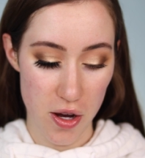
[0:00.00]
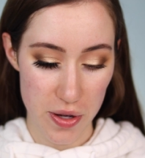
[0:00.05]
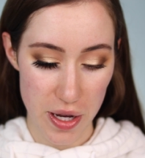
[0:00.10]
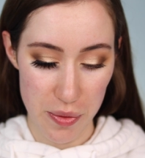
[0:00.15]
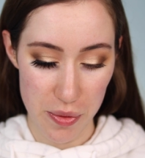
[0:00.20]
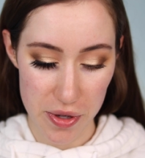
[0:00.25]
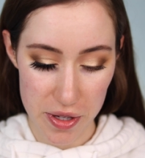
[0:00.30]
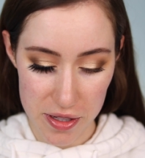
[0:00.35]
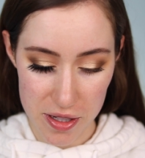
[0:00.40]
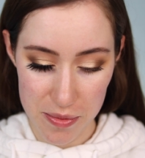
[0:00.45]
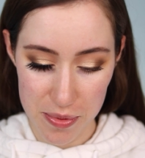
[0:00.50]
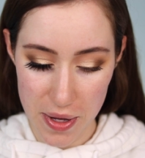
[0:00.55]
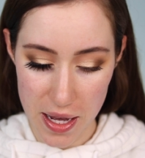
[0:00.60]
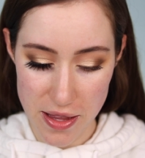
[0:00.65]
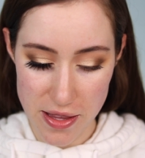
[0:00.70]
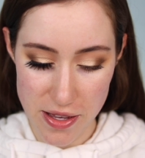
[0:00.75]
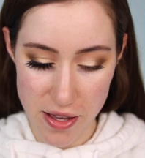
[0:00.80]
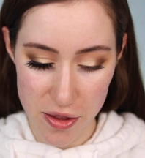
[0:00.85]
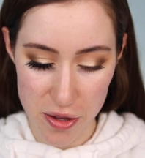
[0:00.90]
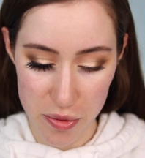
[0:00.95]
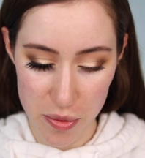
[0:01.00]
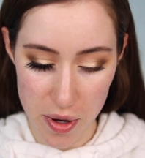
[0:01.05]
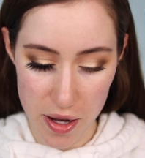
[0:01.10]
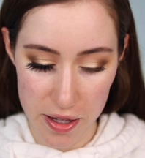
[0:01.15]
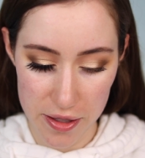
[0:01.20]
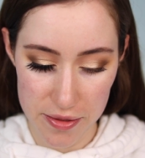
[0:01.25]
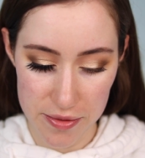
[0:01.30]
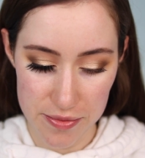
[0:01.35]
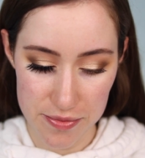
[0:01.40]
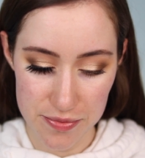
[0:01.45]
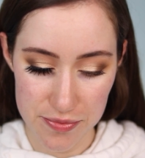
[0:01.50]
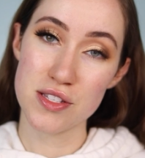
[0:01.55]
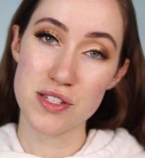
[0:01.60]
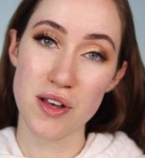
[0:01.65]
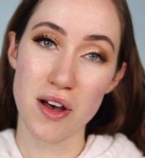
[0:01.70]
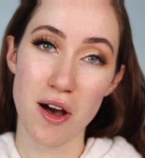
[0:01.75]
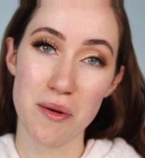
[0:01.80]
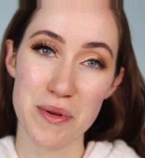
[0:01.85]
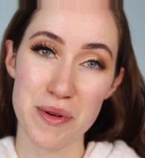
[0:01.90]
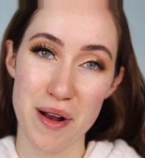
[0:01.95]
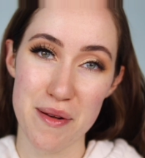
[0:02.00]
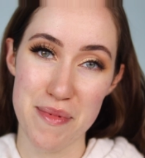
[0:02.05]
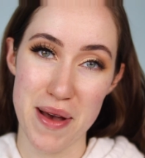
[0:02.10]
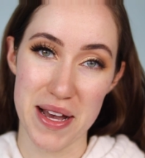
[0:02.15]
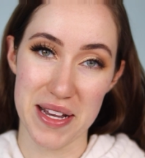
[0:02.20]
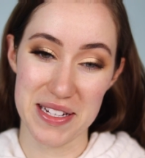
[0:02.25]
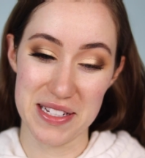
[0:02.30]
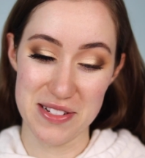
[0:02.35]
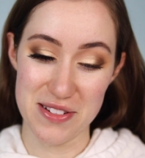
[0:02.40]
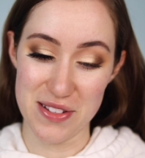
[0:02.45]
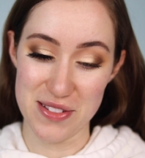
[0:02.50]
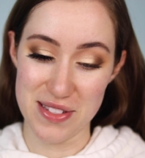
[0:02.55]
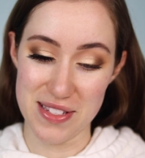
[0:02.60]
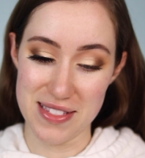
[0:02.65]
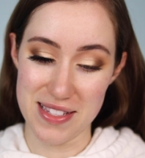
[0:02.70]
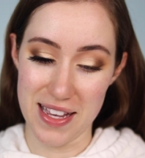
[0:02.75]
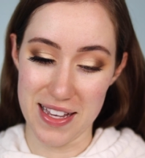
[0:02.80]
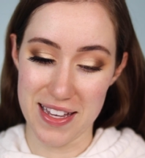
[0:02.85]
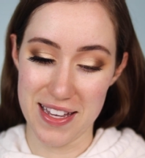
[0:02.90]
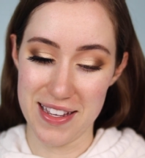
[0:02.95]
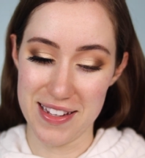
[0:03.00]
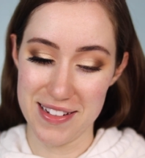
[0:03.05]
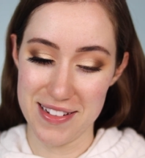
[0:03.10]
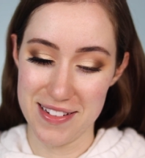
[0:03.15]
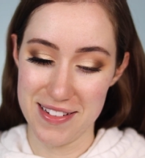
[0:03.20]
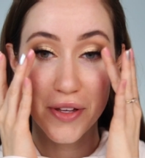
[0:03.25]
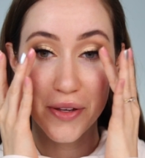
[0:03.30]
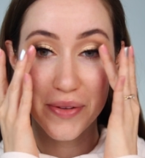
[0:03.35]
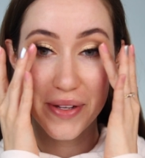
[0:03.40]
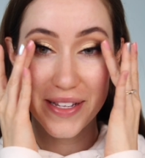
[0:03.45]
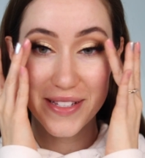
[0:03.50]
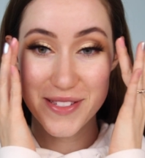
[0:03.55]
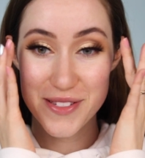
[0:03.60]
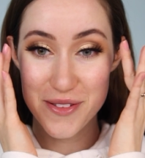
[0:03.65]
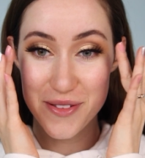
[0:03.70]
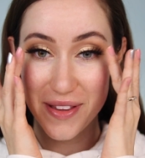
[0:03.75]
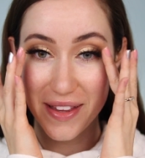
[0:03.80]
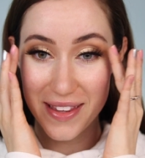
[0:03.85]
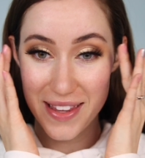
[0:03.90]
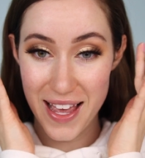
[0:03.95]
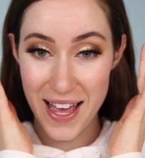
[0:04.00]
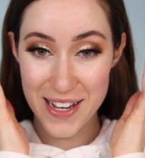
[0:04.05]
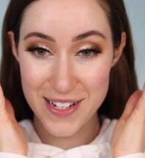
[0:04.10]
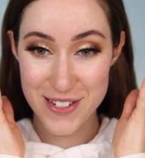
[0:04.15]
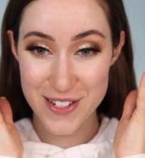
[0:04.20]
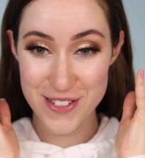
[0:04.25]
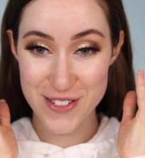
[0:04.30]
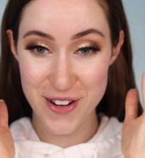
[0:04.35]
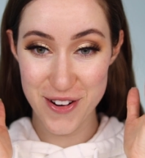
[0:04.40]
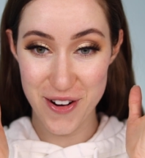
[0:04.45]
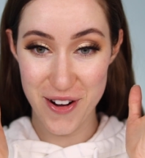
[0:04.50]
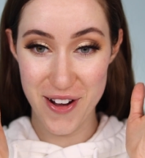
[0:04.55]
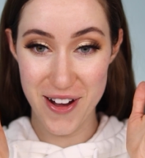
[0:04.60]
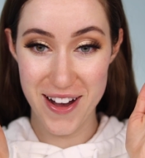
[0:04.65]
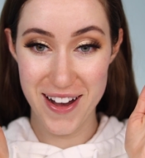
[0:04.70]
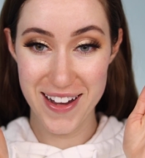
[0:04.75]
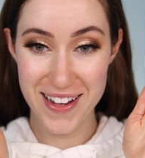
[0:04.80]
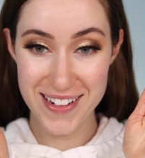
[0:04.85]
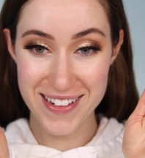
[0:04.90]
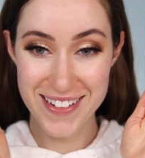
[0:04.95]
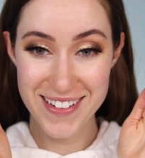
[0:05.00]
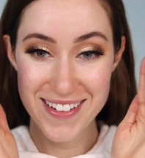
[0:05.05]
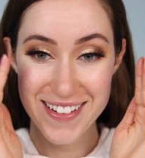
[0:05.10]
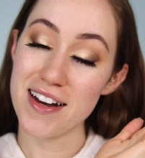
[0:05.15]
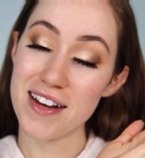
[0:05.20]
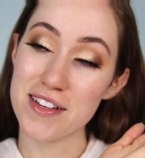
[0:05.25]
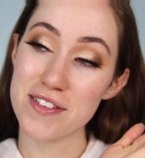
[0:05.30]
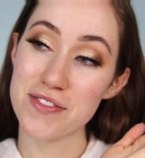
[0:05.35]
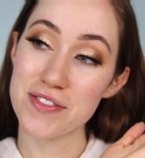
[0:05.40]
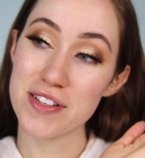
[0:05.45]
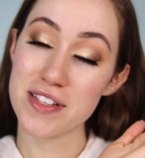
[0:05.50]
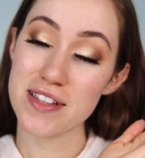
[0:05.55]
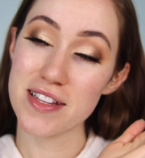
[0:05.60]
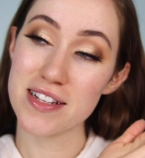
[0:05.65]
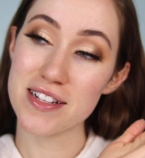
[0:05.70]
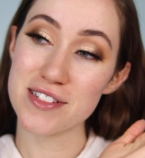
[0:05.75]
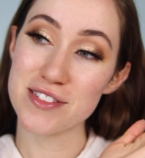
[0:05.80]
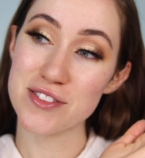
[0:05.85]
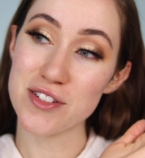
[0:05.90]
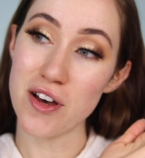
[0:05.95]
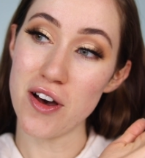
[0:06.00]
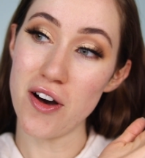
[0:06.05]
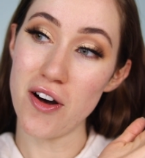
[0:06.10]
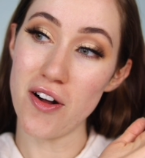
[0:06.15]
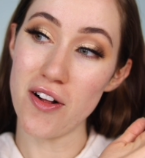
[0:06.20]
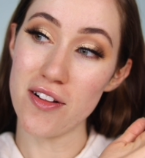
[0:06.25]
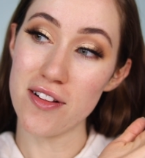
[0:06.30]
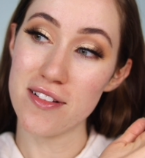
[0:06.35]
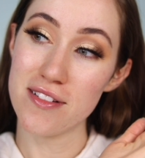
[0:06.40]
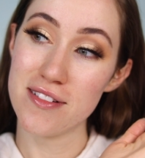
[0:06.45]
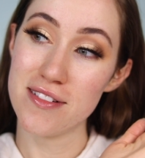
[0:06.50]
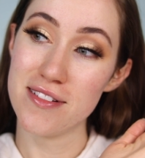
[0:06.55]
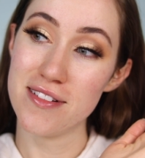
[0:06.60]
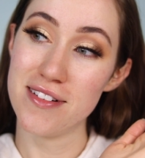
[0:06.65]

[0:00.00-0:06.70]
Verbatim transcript: Okay, we're gonna apply the other one, so I'll be right back in just a second. Okay, so the lashes are on. I feel like a doll.